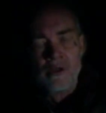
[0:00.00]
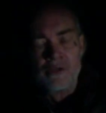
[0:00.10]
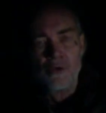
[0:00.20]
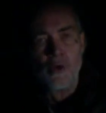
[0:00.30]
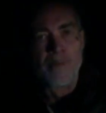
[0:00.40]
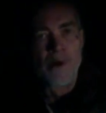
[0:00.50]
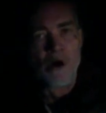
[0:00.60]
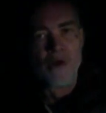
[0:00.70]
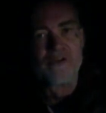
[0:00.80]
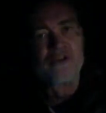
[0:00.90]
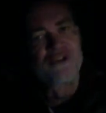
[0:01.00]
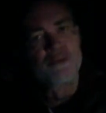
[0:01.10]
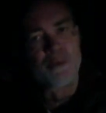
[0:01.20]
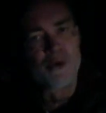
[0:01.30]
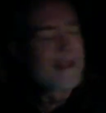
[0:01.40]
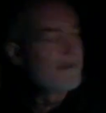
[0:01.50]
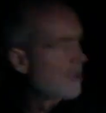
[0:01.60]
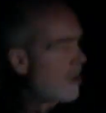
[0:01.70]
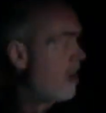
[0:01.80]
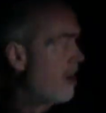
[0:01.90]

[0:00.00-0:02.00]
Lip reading: to uphold the supreme law